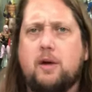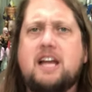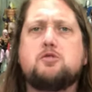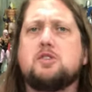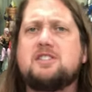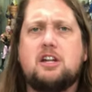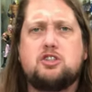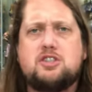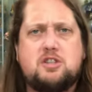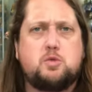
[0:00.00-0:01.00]
Reys will sell
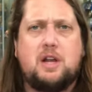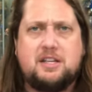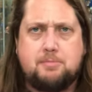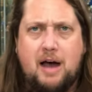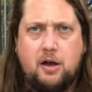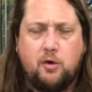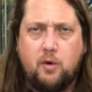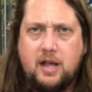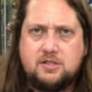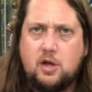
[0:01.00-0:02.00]
just as well as modern Reys.